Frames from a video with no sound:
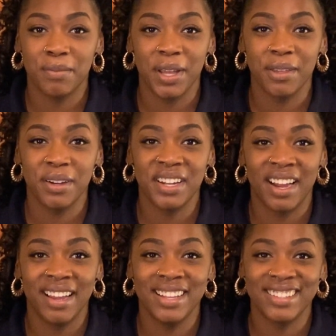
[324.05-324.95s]
whether or
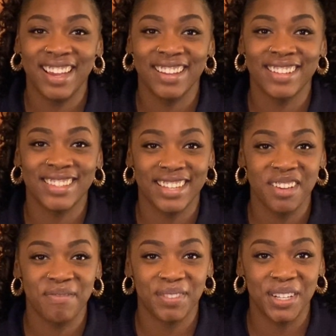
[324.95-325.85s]
not its head can
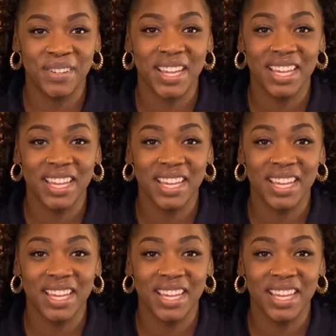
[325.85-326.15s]
stay afloat